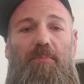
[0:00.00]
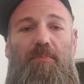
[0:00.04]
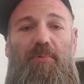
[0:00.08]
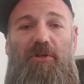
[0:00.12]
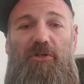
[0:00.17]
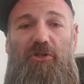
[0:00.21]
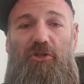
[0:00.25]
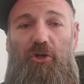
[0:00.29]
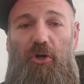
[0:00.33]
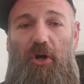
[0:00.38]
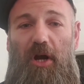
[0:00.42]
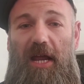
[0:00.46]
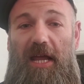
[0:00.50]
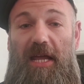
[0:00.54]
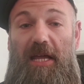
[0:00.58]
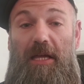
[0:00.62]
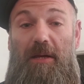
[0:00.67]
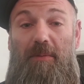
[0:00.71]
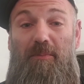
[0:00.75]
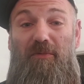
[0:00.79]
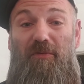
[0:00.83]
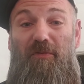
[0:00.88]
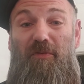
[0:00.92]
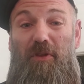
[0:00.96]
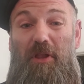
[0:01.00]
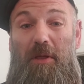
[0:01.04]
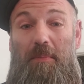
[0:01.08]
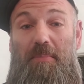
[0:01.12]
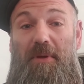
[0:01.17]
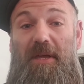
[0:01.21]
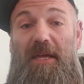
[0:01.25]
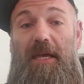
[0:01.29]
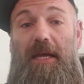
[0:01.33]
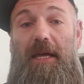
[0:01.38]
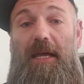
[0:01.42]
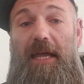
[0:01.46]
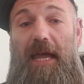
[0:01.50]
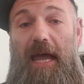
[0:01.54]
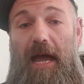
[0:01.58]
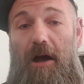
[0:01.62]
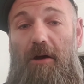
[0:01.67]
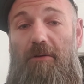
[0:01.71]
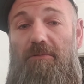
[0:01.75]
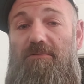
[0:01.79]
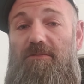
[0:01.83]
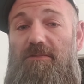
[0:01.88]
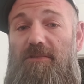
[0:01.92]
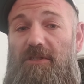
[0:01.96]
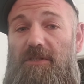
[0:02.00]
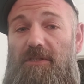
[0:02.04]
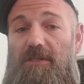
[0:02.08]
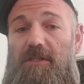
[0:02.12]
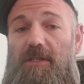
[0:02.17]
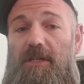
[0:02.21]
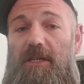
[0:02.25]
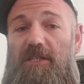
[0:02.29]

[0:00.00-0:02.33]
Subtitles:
portray him flipping accounts,